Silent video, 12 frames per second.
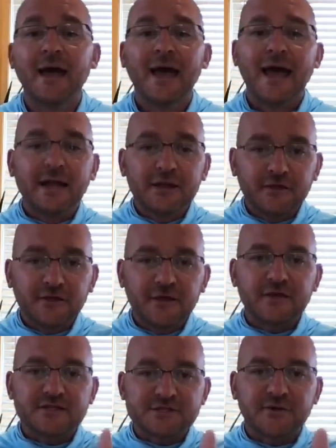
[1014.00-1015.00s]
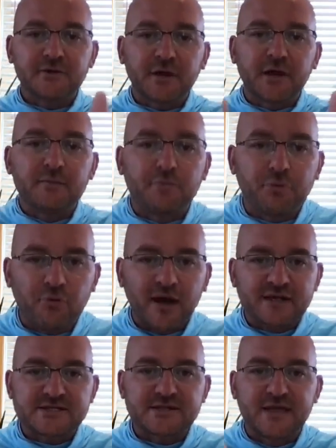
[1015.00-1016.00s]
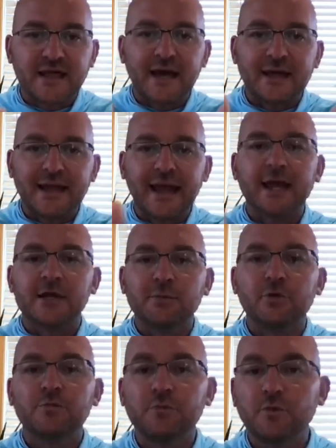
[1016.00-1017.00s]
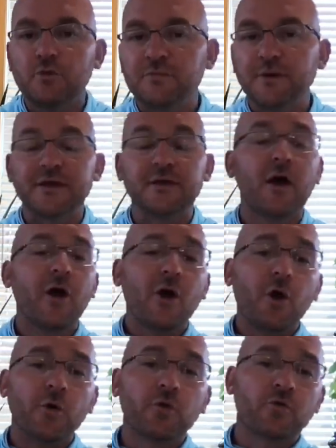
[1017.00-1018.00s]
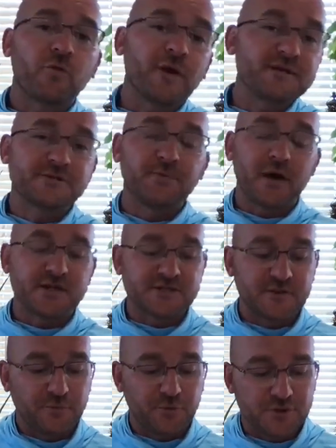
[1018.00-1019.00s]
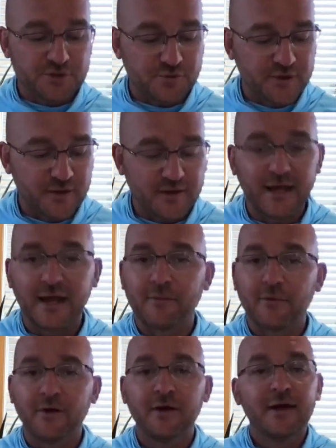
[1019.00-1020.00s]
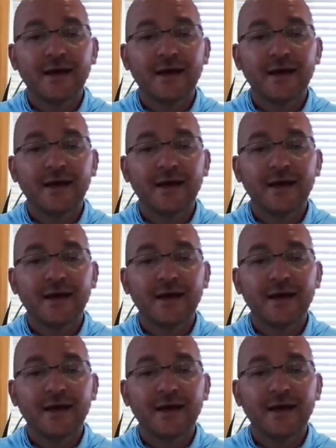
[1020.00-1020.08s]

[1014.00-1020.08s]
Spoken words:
Anything that's going to compress that animal movement are great spots to put a trail camera.